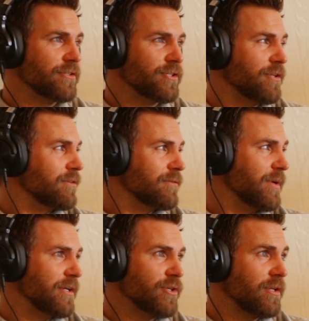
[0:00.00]
and
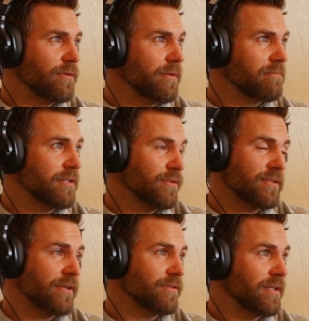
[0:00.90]
being genuine. That's what it
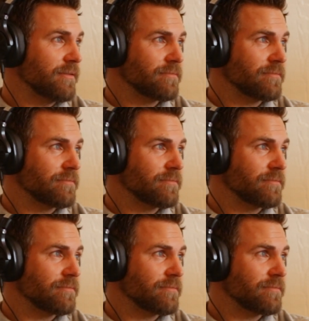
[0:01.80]
sounds like.